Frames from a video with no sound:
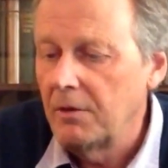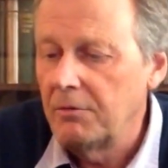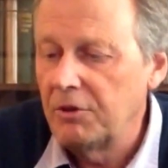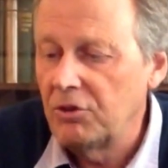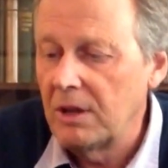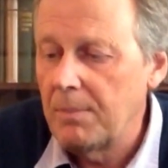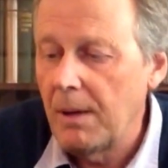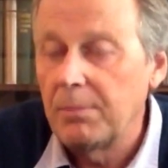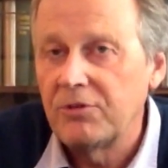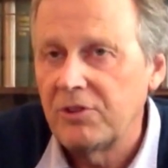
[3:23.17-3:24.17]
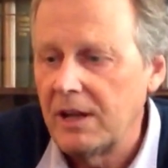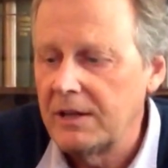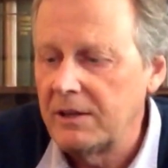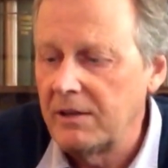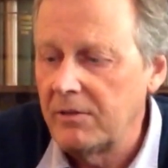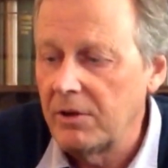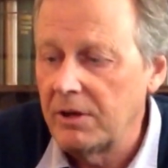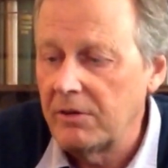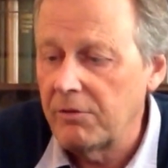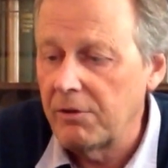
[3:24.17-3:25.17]
originally published in
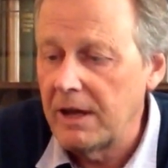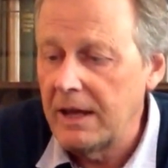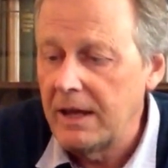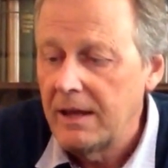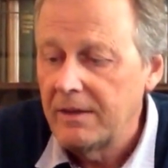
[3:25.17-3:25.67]
1833.